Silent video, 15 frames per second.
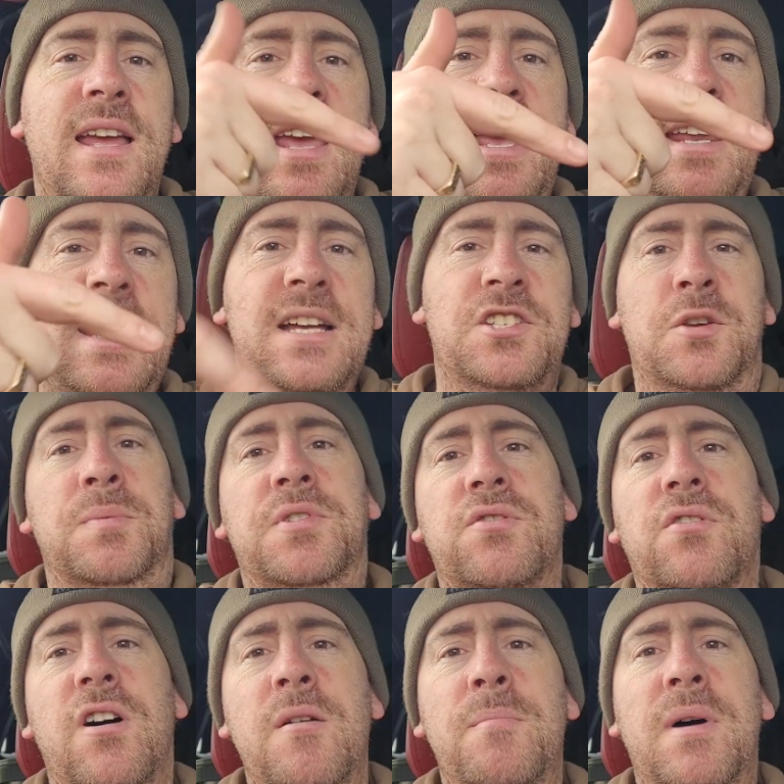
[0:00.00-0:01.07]
hit that
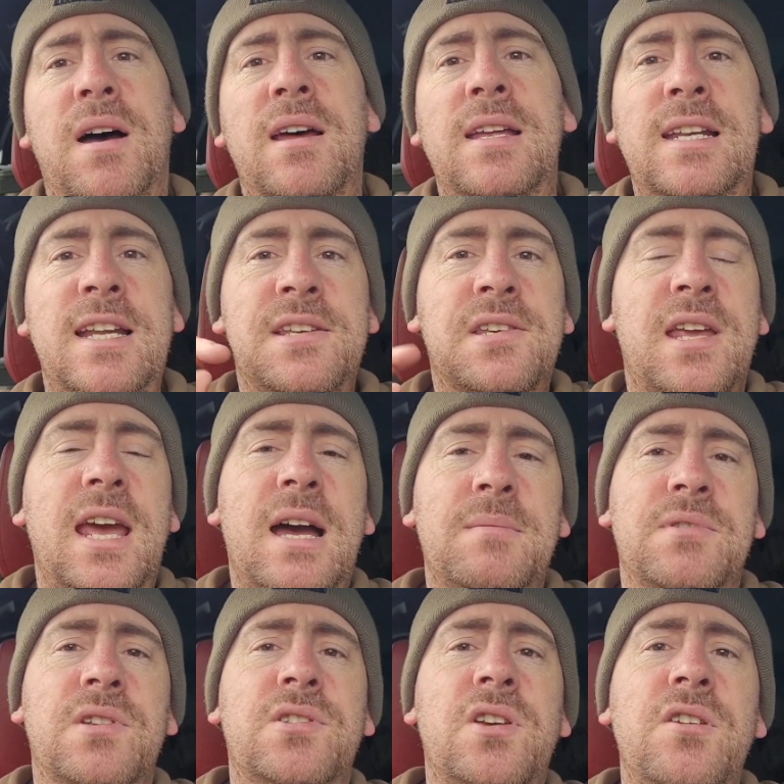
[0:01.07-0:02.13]
subscribe button, let's get up
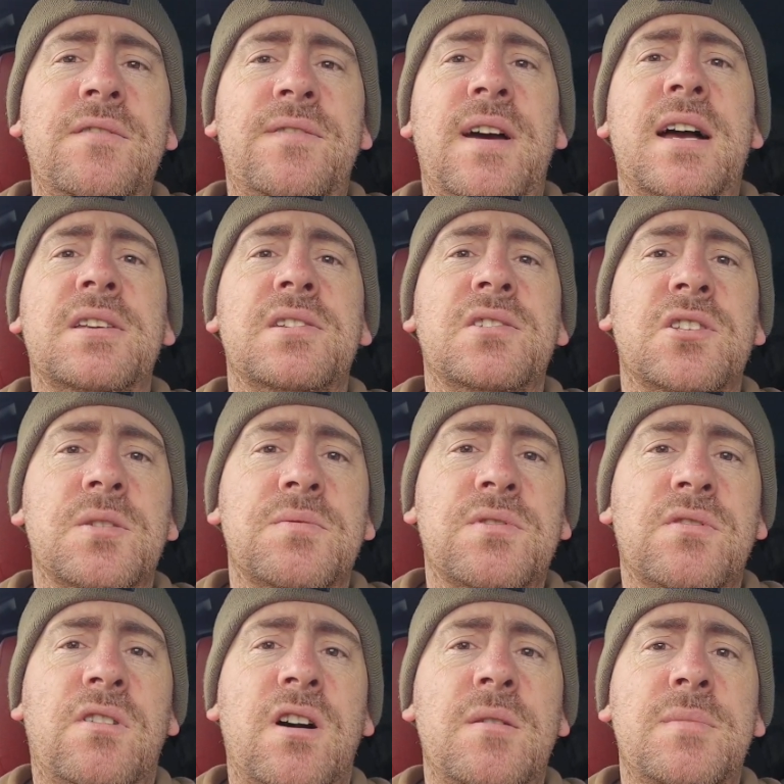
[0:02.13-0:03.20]
to 2000
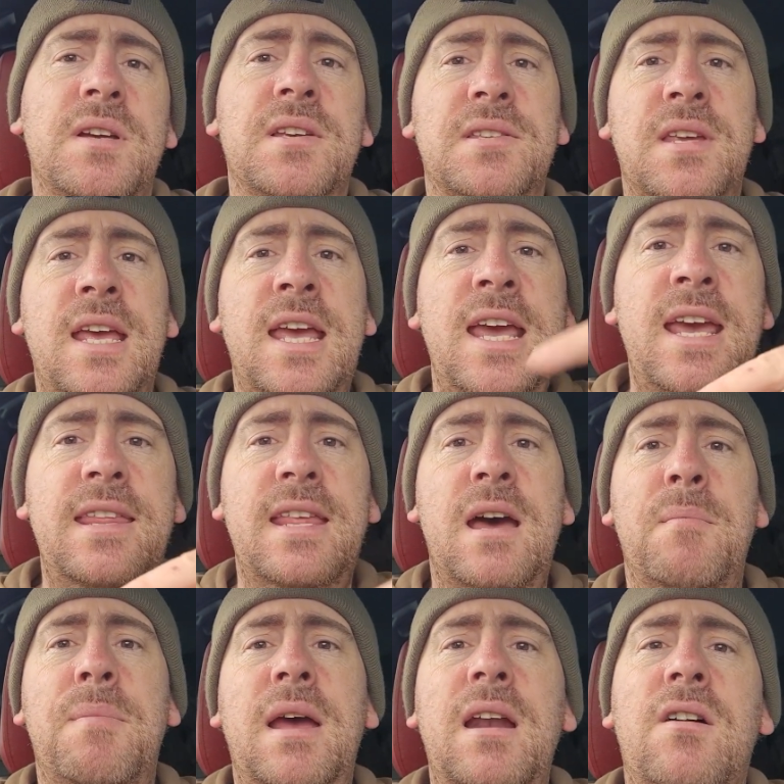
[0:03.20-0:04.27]
subscribers, hit
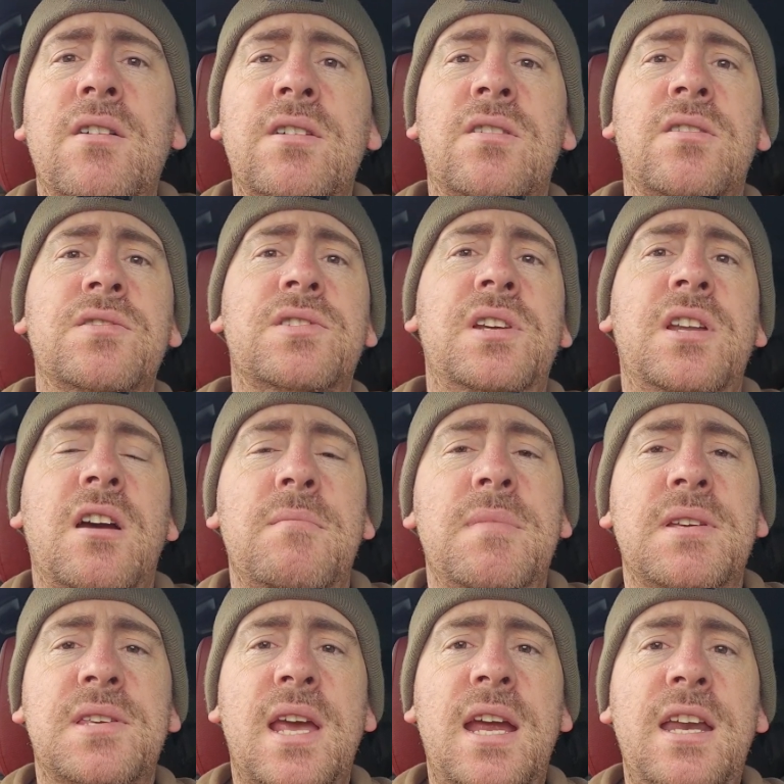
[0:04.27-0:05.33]
that bell icon so you don't
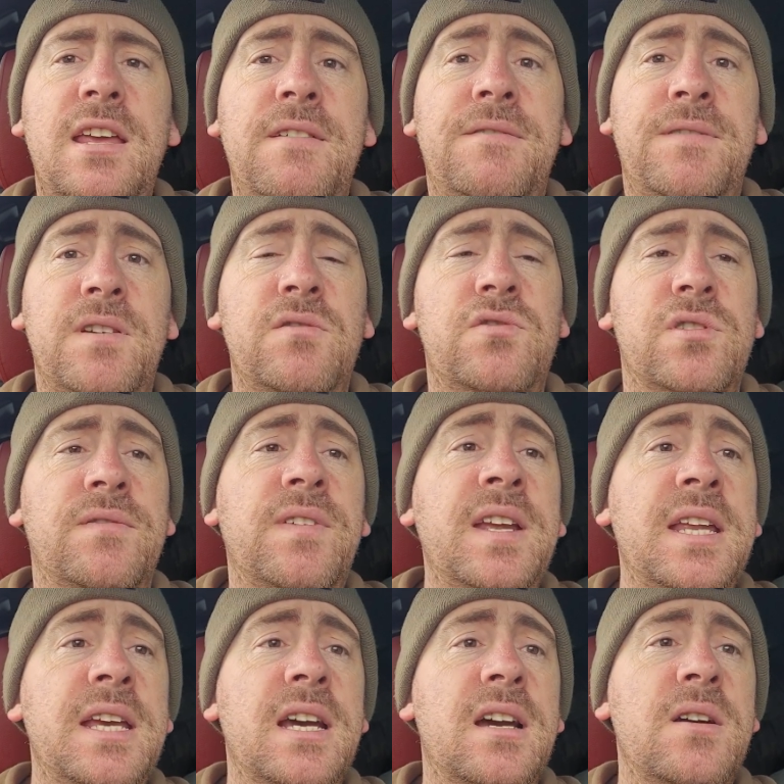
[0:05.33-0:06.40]
miss any future
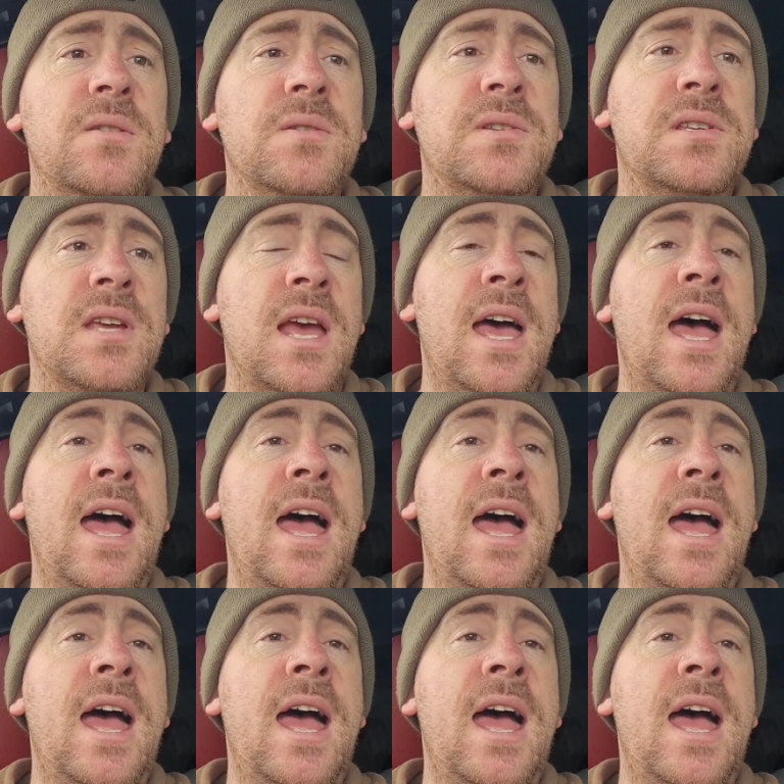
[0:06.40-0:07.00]
videos,